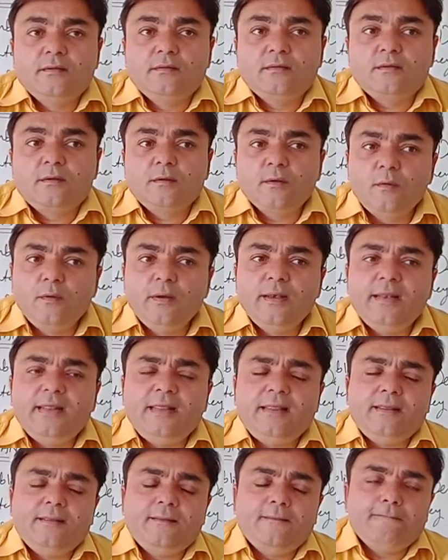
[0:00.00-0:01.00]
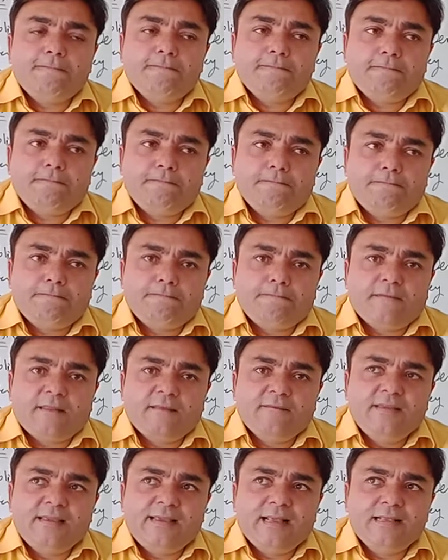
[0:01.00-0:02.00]
truly,
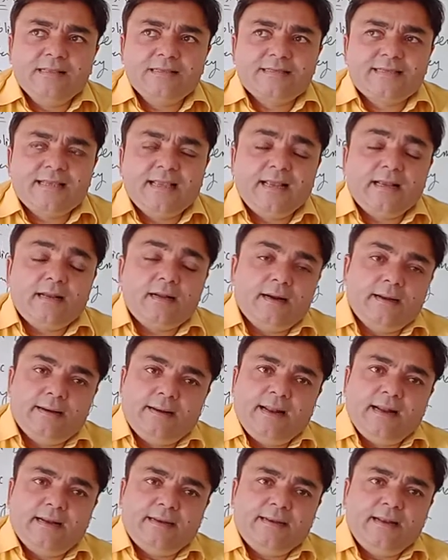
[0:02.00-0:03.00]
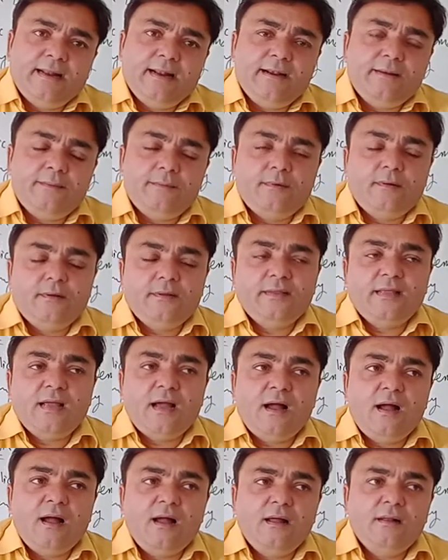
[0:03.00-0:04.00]
we can say, conducted
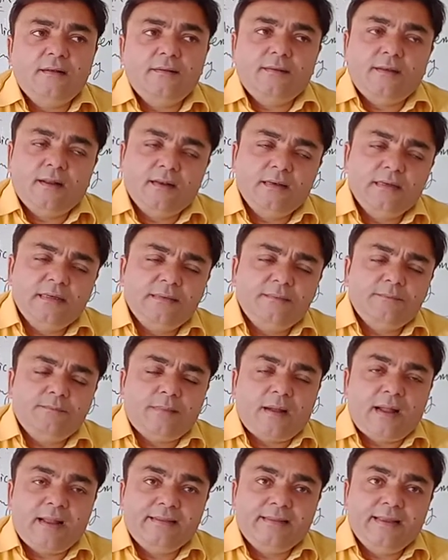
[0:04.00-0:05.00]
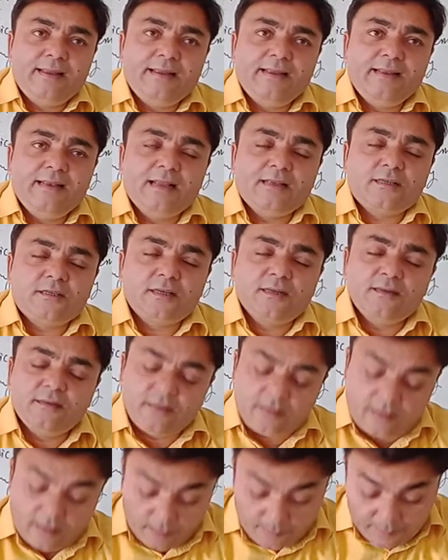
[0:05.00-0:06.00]
done by the
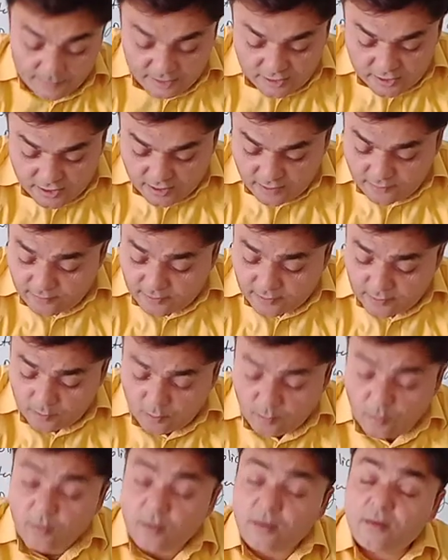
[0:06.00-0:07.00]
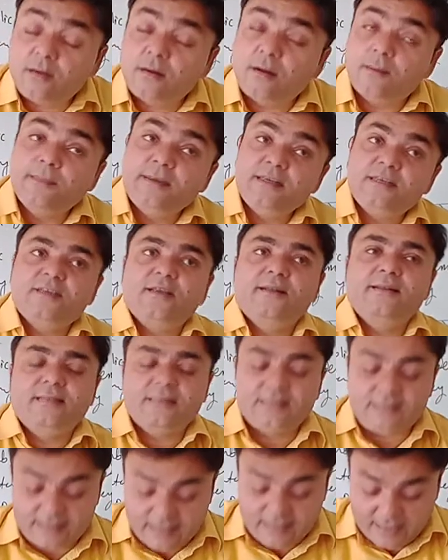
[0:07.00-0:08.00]
election commission. One whole commission
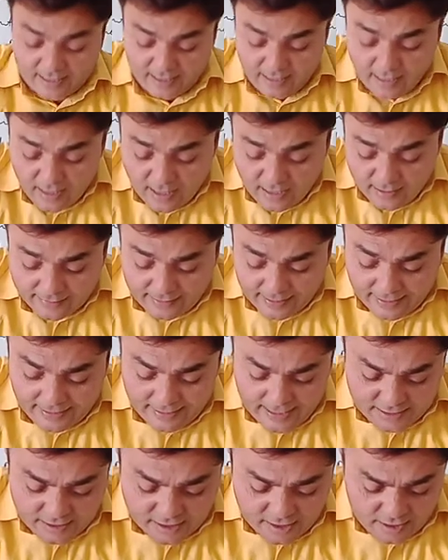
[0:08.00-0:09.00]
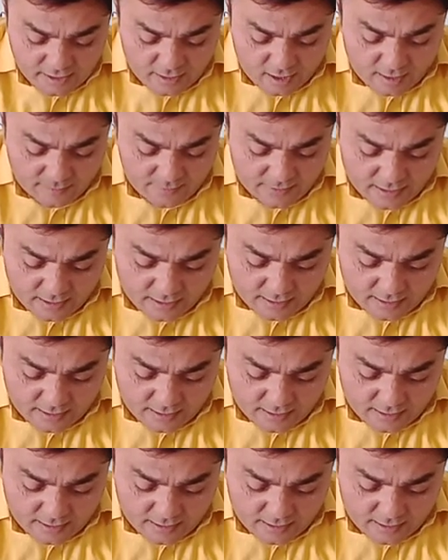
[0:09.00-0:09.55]
is there. The election of